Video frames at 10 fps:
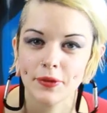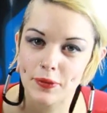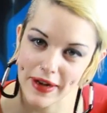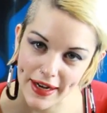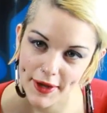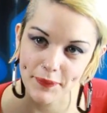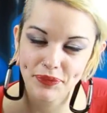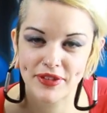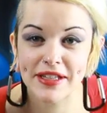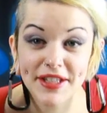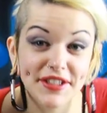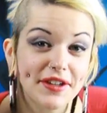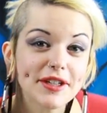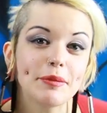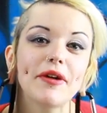Alright, now let's
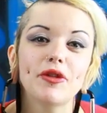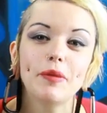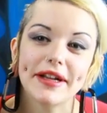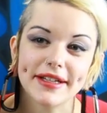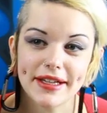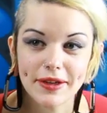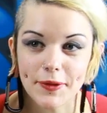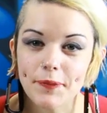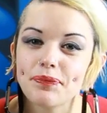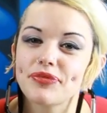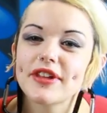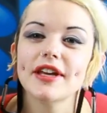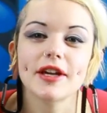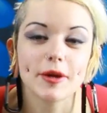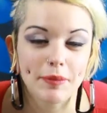talk about the BenQ.
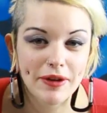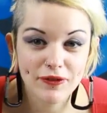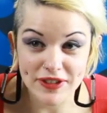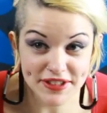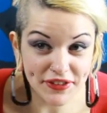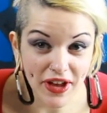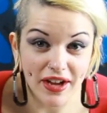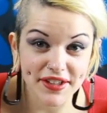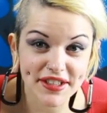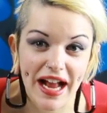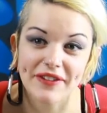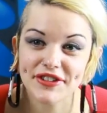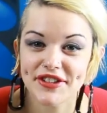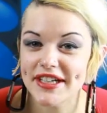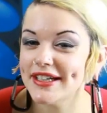My first thoughts
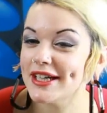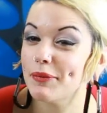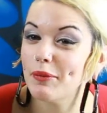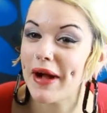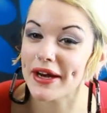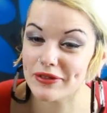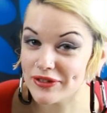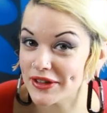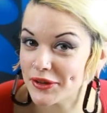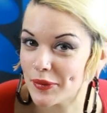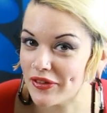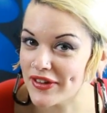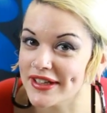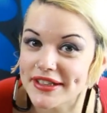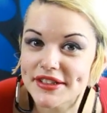after tearing up the battlefield
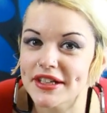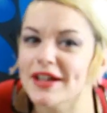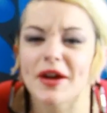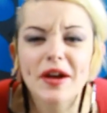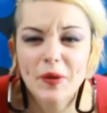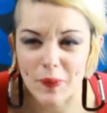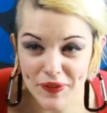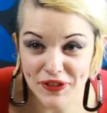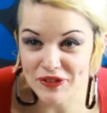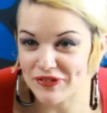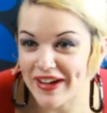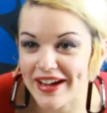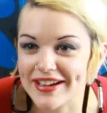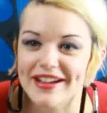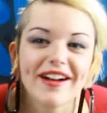with it is, what the
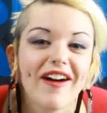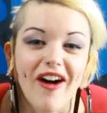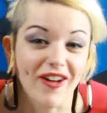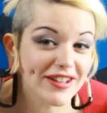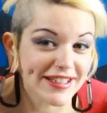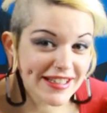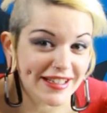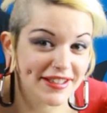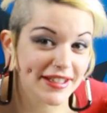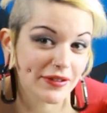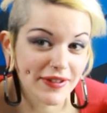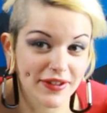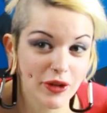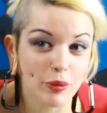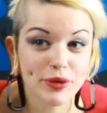fuck? All I needed to get
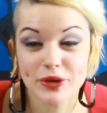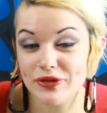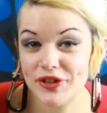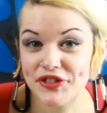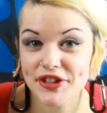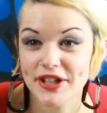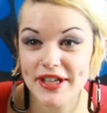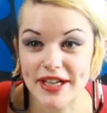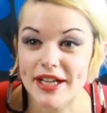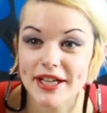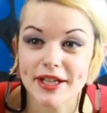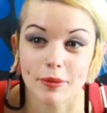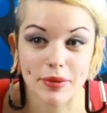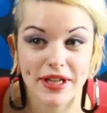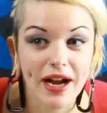rid of the blue filter in
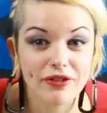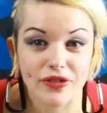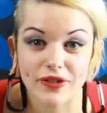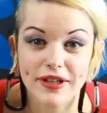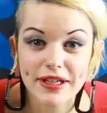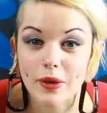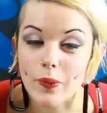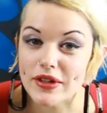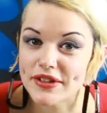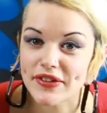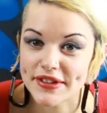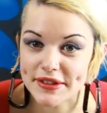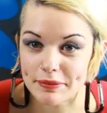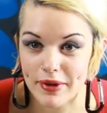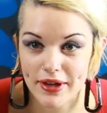BF3 was
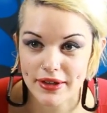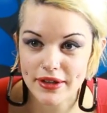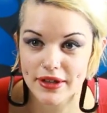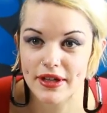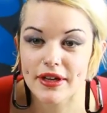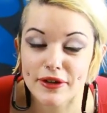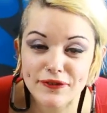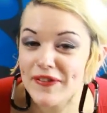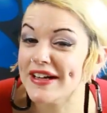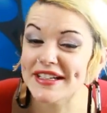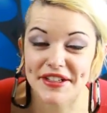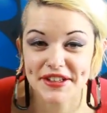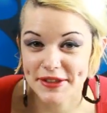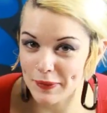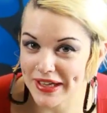this monitor.
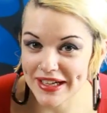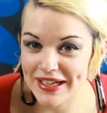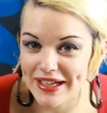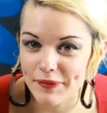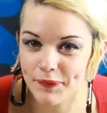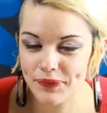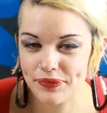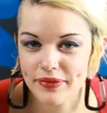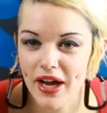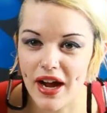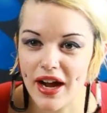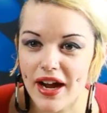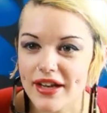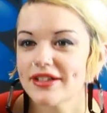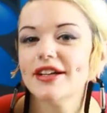Fucking sweet!
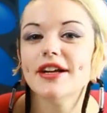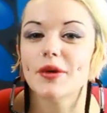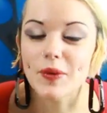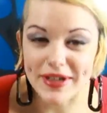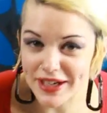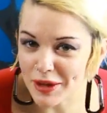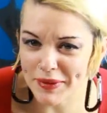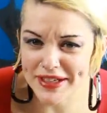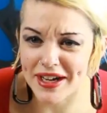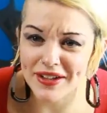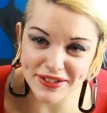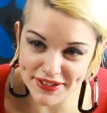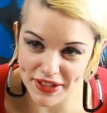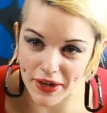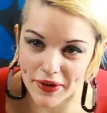Not. Where did all my
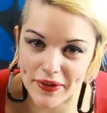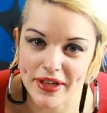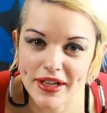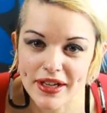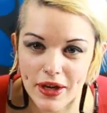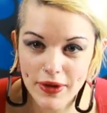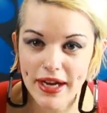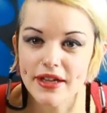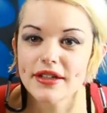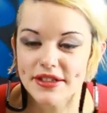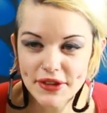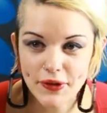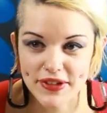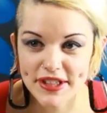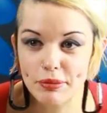colors go? Okay,
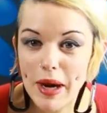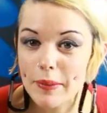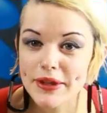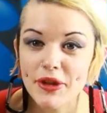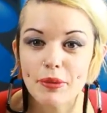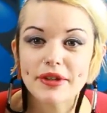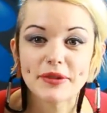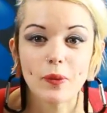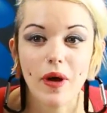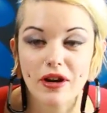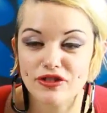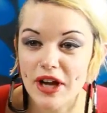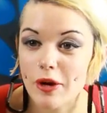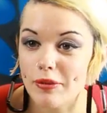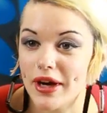so this is probably the most washed
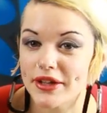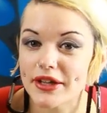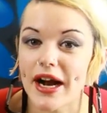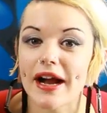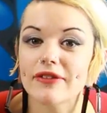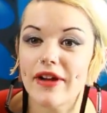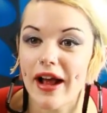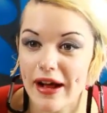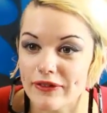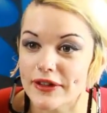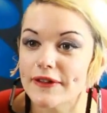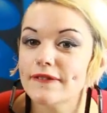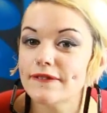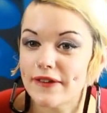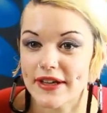out monitor I have ever
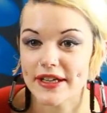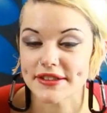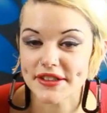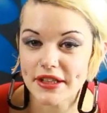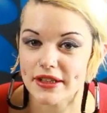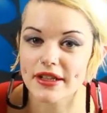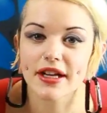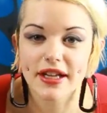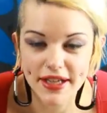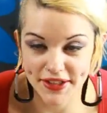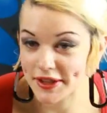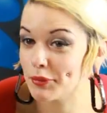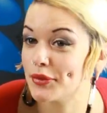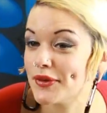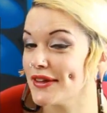fucking seen. It's
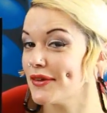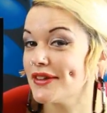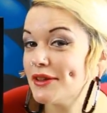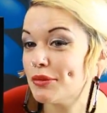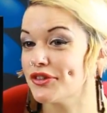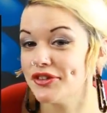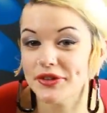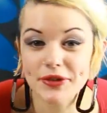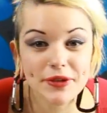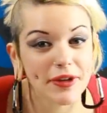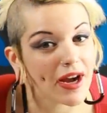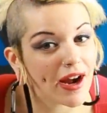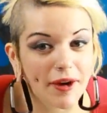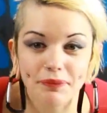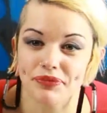completely noticeable too,
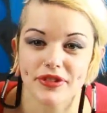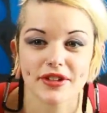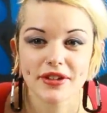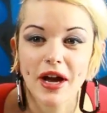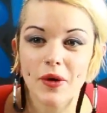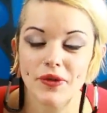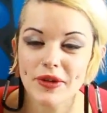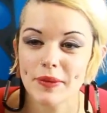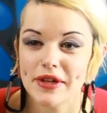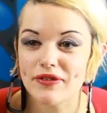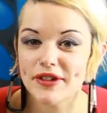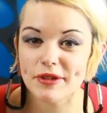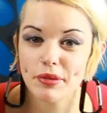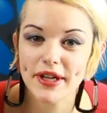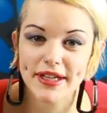not only when you
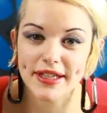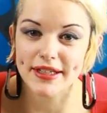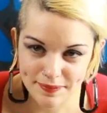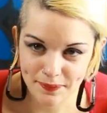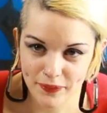first plug it in,